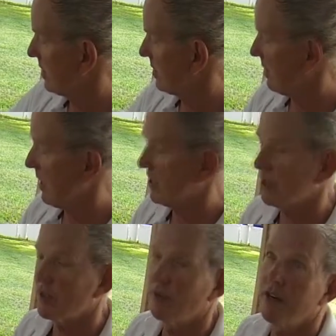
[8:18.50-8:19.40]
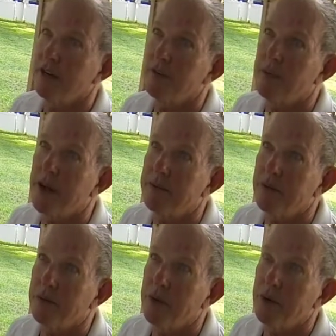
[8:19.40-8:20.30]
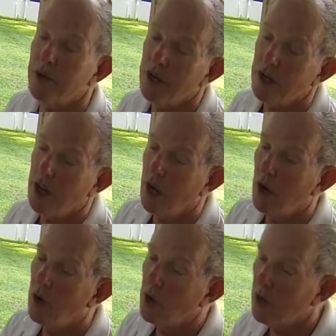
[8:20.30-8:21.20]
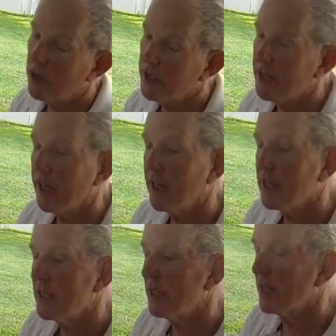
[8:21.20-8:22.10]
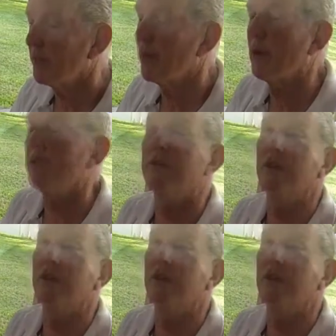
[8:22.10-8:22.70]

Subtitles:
it sloshes around the bottom of the boat, or in case you tip over.